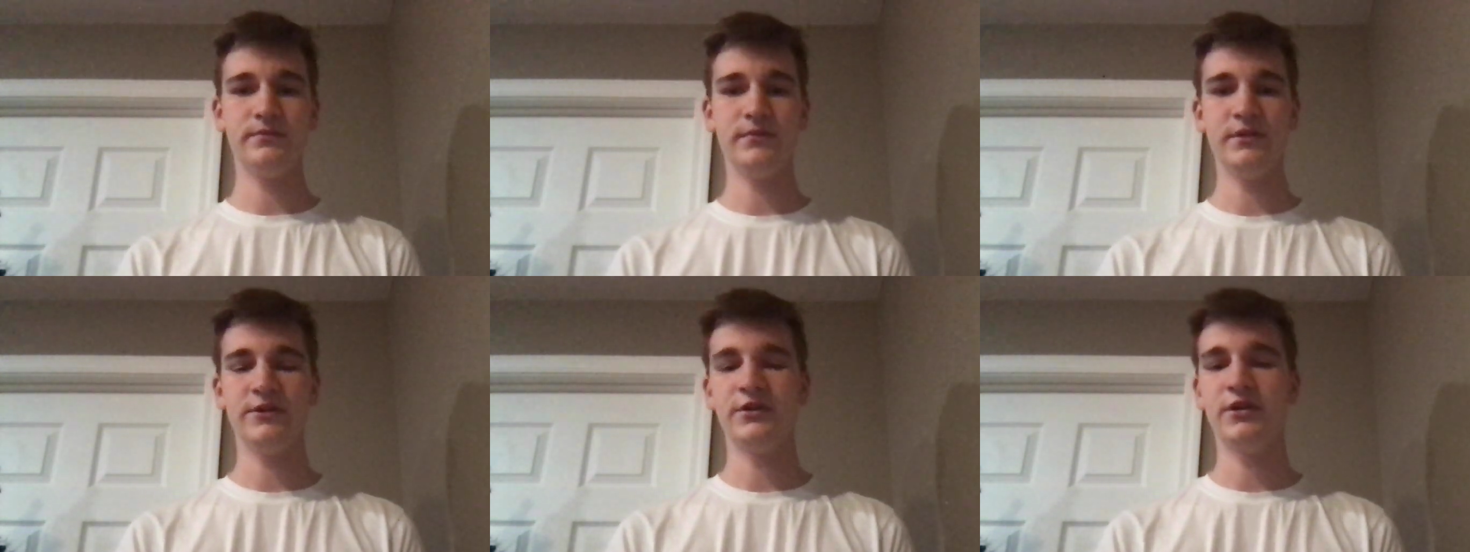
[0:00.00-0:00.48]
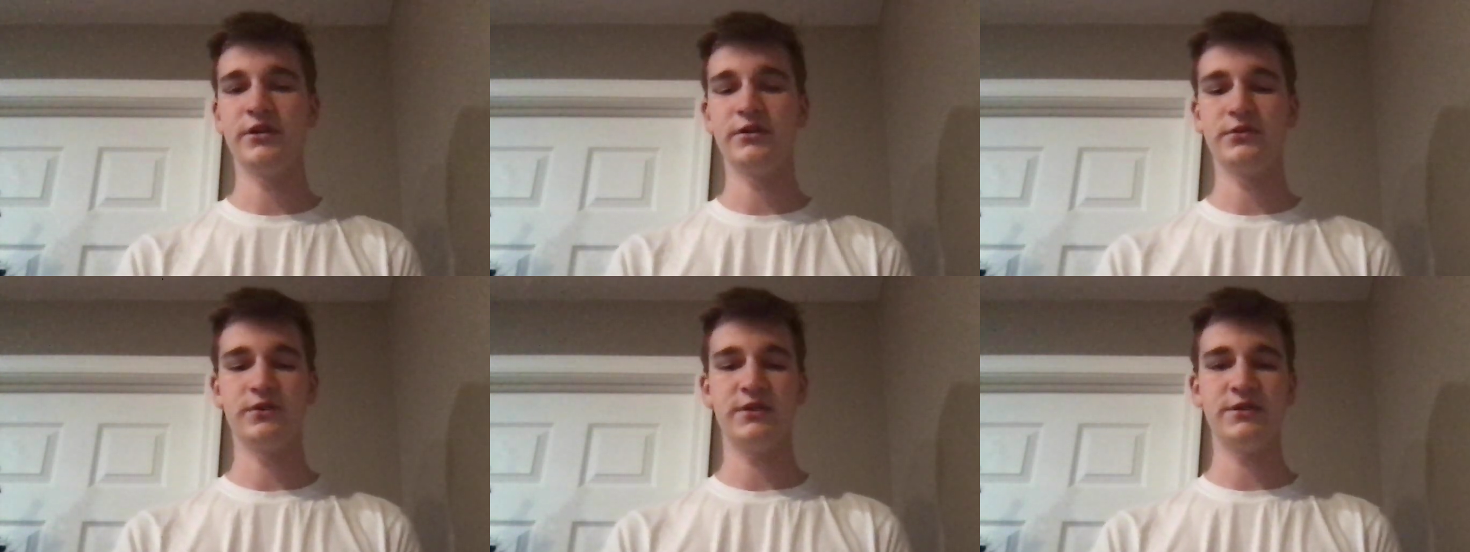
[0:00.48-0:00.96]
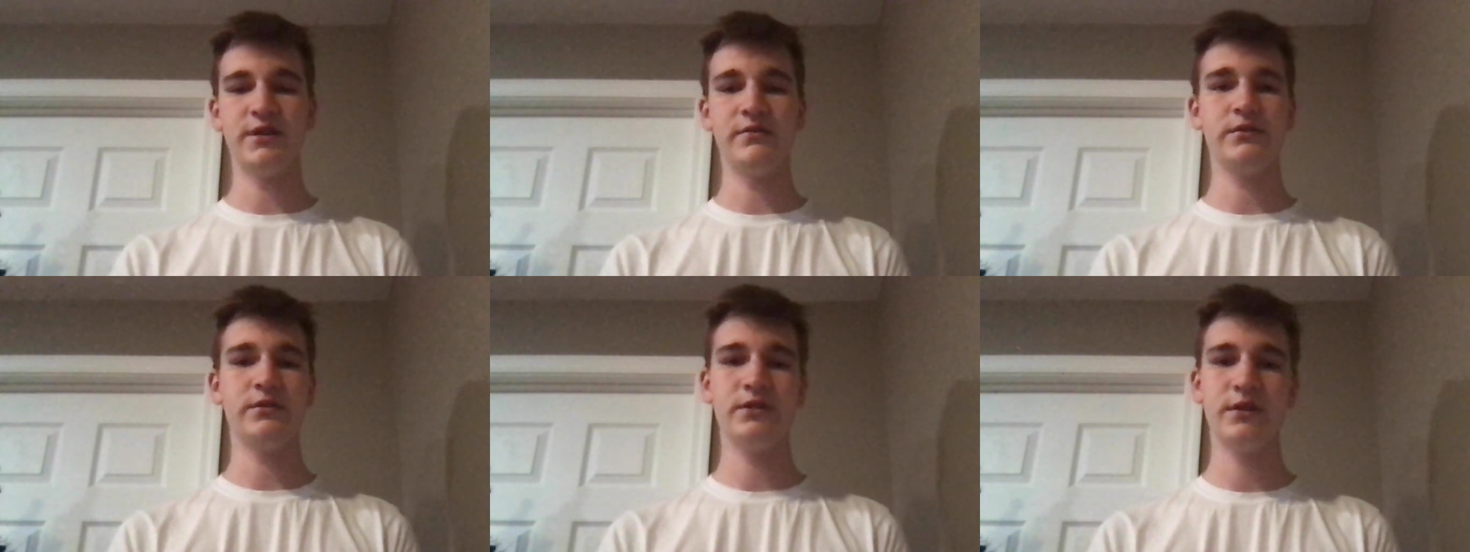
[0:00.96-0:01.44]
It's August
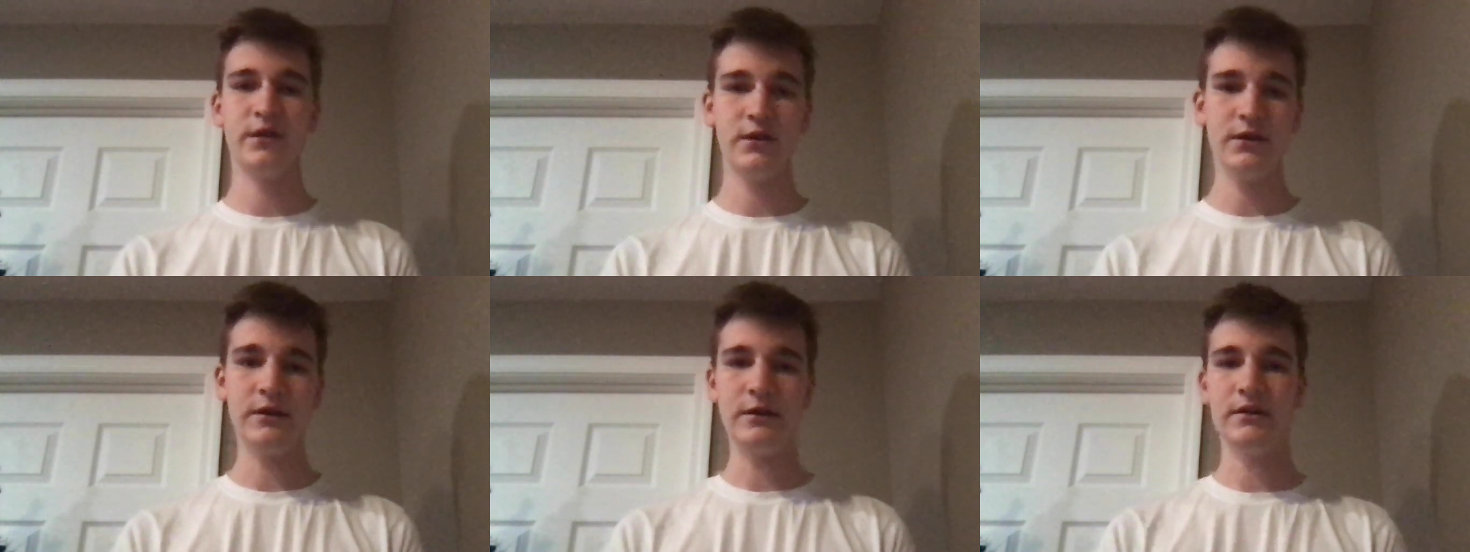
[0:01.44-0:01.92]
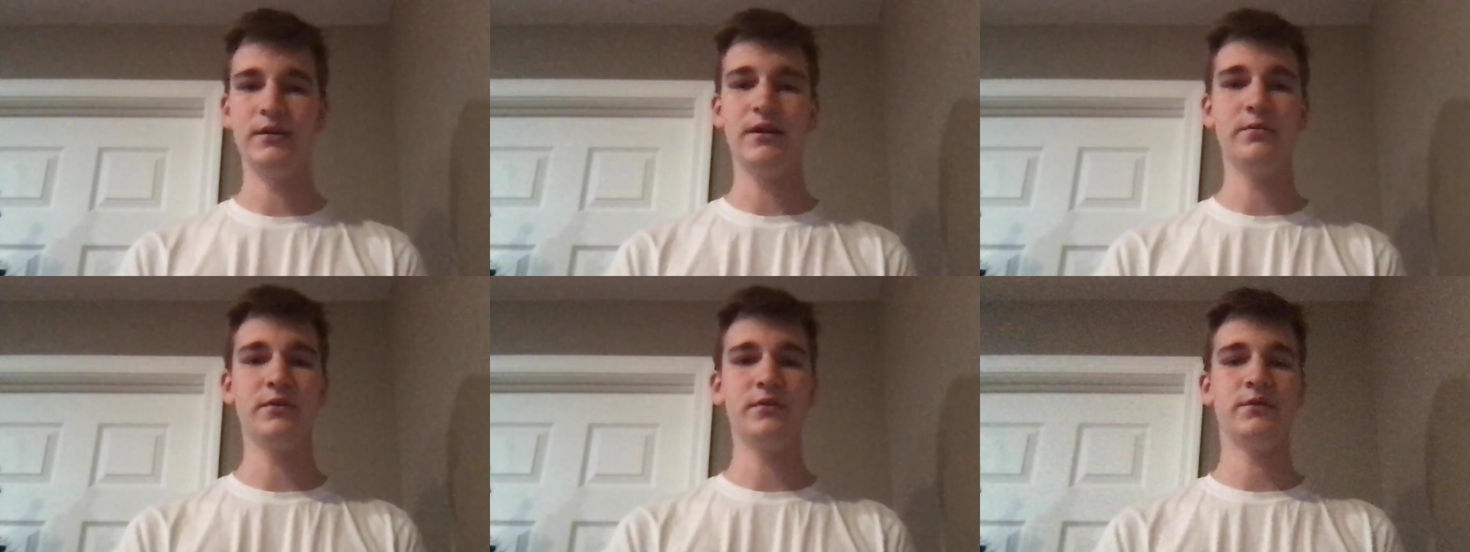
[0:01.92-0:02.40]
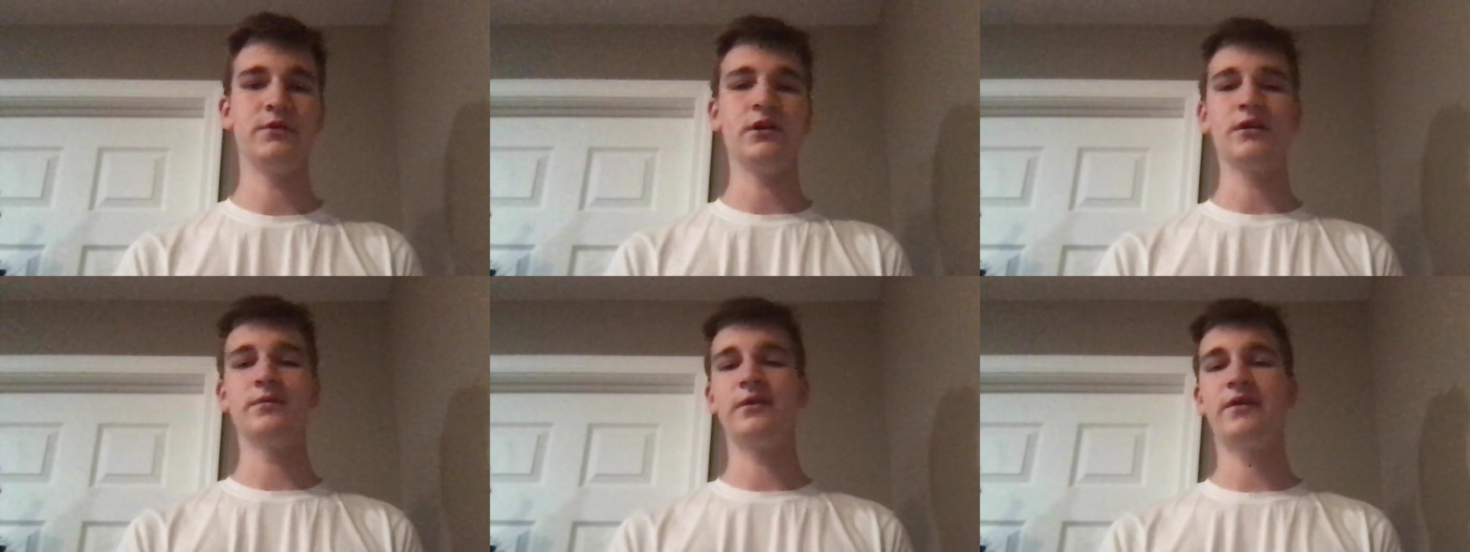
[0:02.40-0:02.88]
27th, and I'm going to be
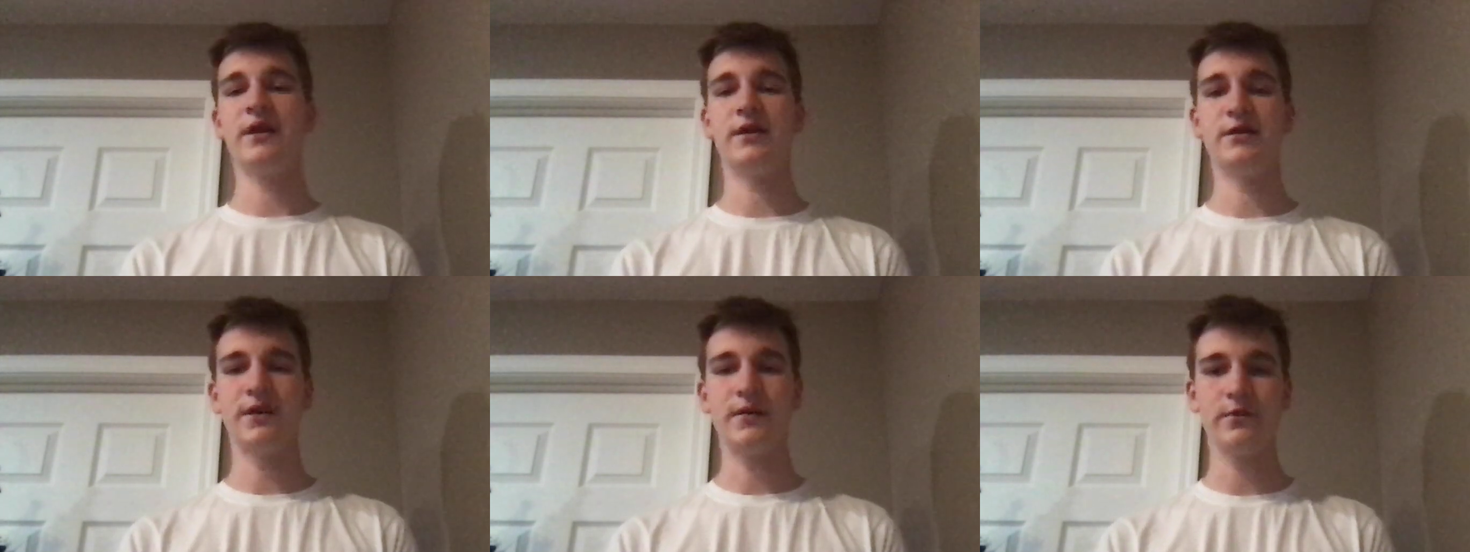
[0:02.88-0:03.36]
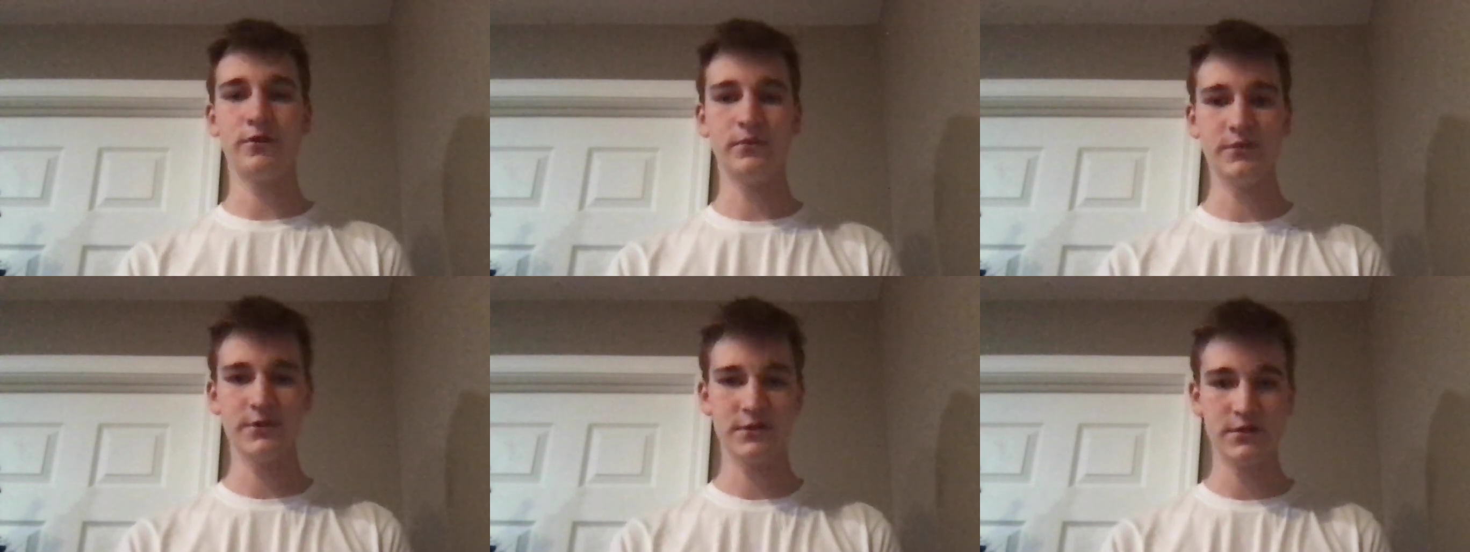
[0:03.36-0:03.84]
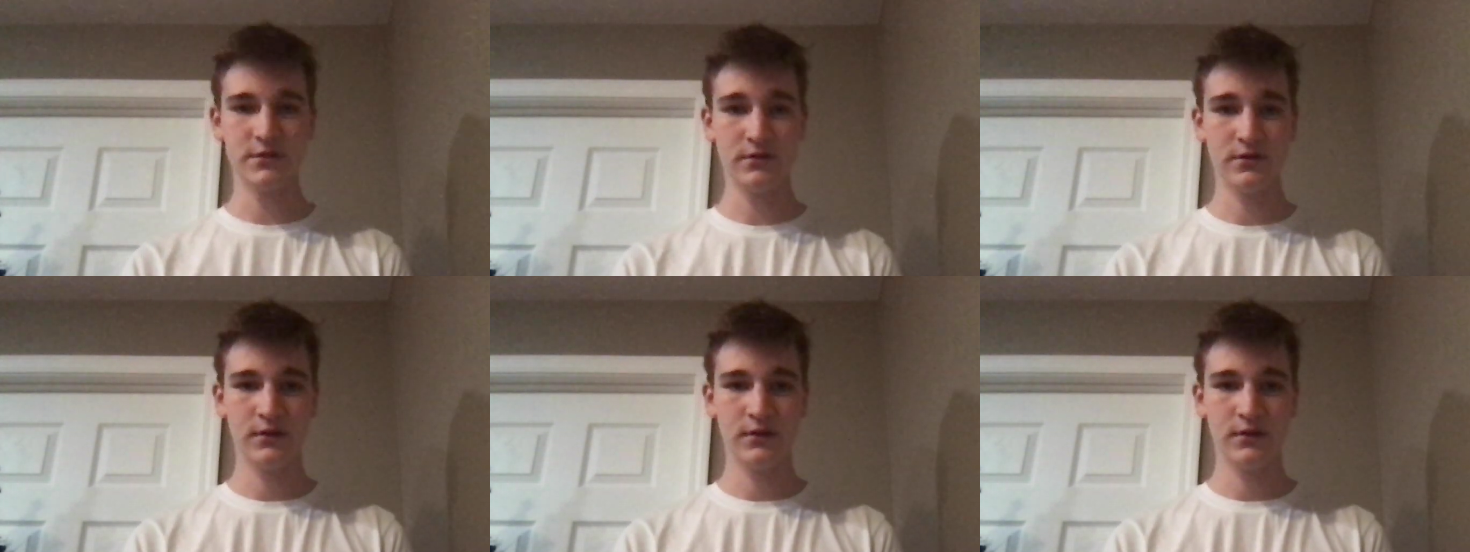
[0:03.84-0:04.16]
talking about anatomical position.